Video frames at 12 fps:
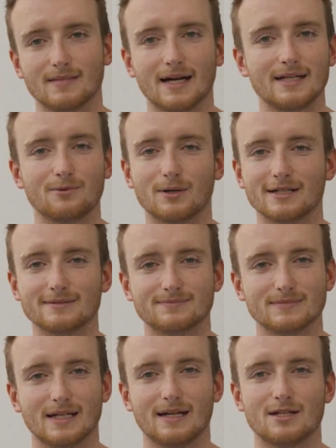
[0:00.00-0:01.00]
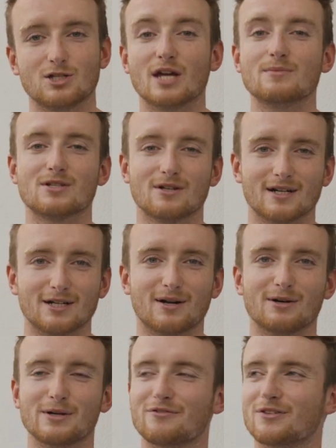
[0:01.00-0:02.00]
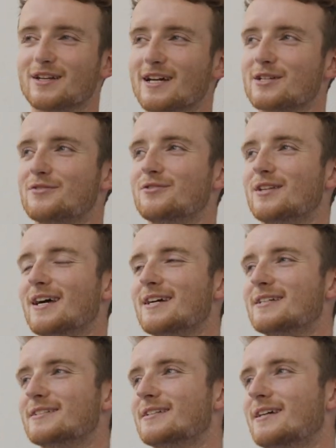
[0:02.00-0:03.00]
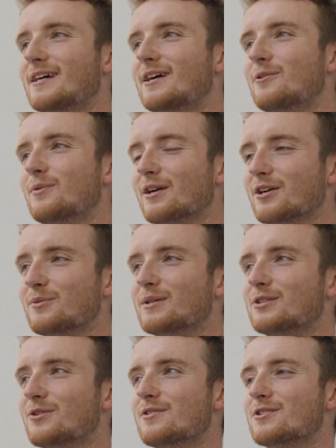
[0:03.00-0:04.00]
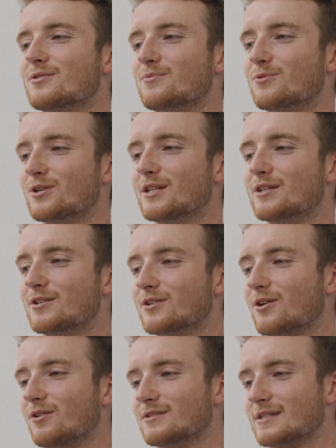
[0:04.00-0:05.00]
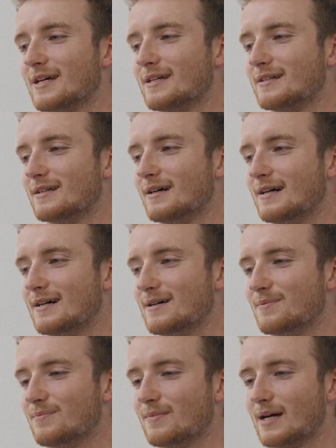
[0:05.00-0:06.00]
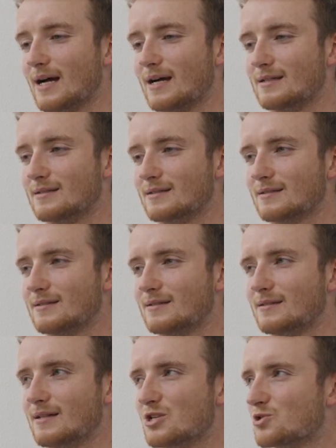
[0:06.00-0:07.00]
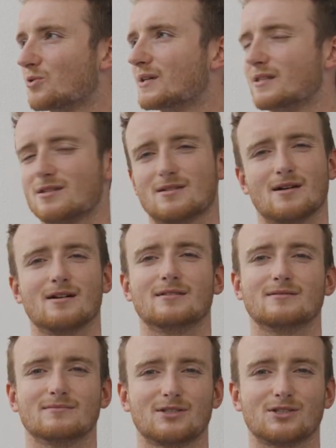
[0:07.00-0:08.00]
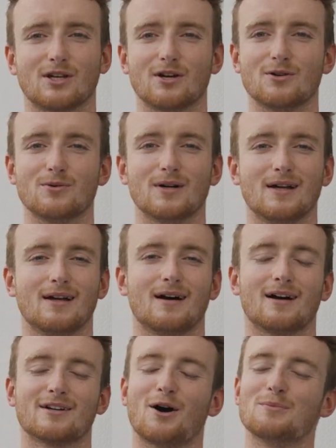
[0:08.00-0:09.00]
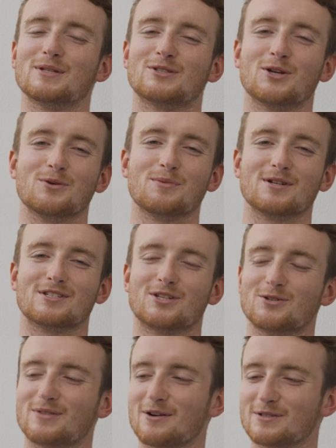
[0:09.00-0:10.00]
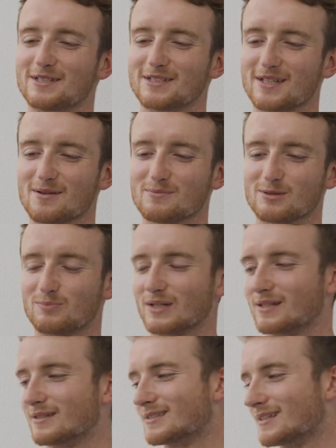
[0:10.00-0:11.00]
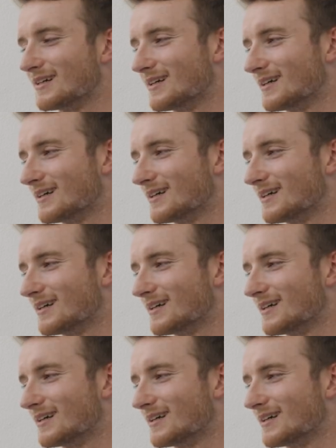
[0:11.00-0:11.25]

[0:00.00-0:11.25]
anyway, James and I are out here for the next few days. We're going to be doing some really good content and enjoying the sun. So I can't be too down in the dumps because